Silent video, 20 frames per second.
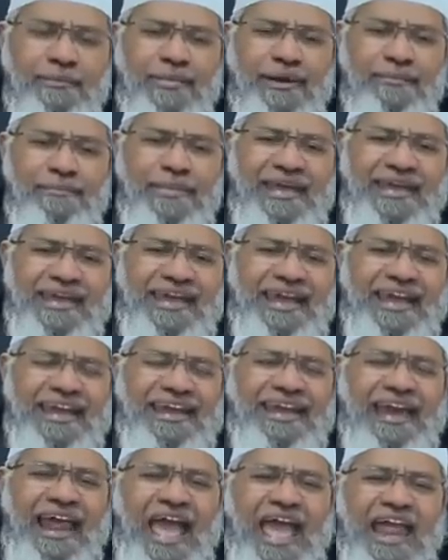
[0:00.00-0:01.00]
But making
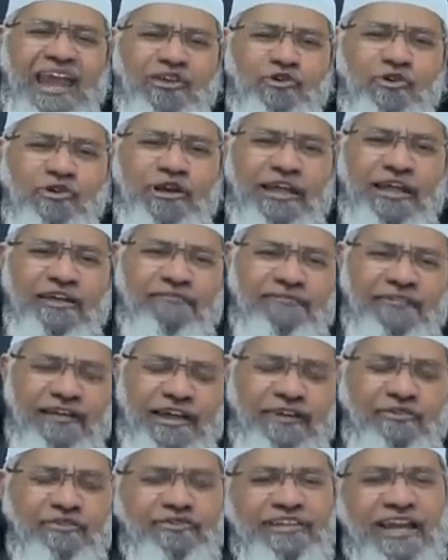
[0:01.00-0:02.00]
it an annual
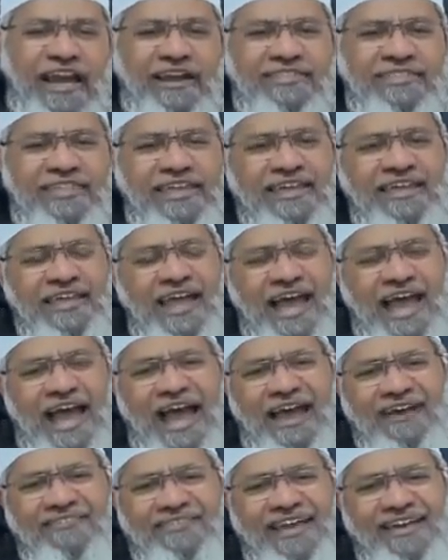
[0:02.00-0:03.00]
affair, you start saying,
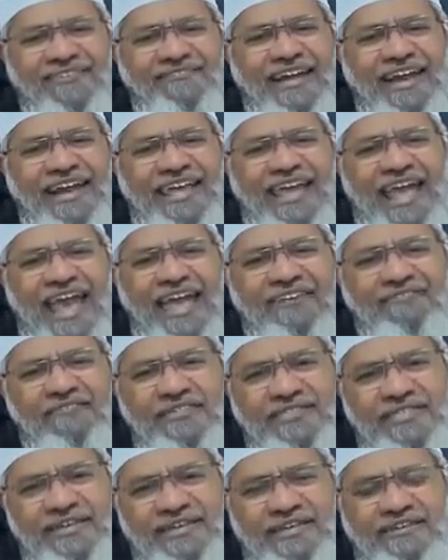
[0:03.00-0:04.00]
I will have wedding
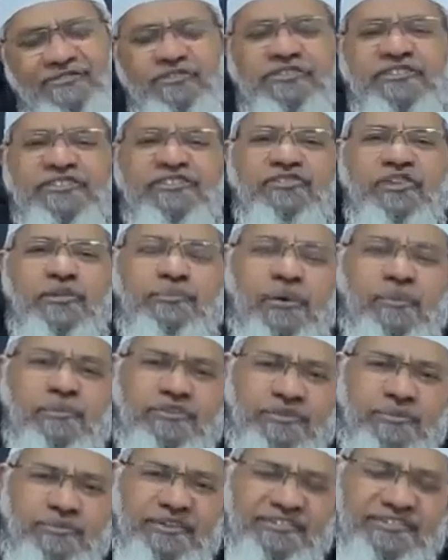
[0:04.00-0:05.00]
anniversary, so this is not
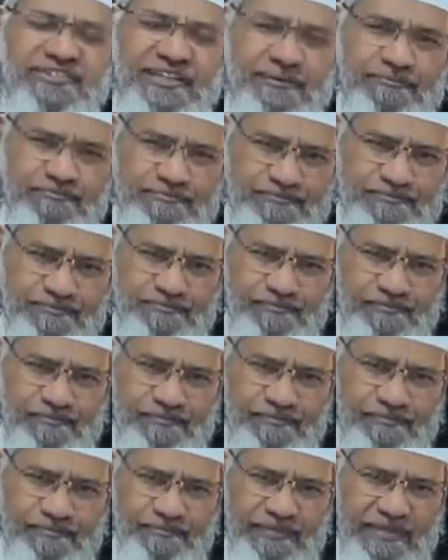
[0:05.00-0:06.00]
permissible in Islam.
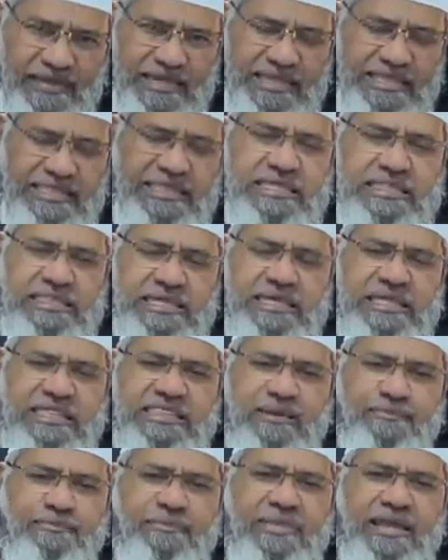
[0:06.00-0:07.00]
This
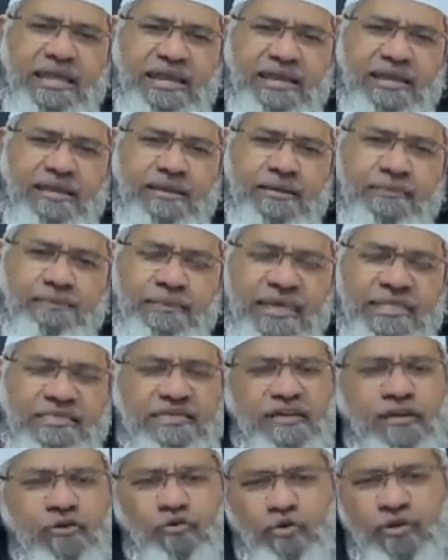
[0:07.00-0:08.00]
is the main
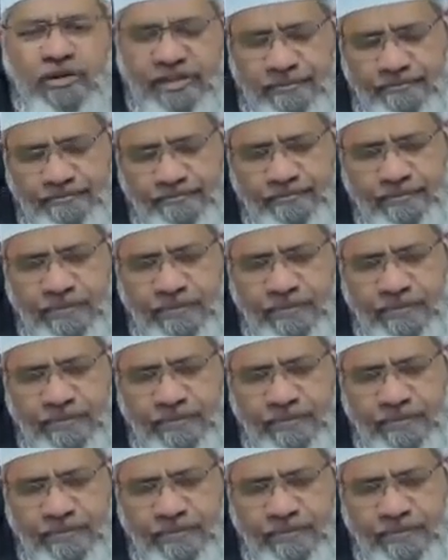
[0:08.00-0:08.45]
basic ruling.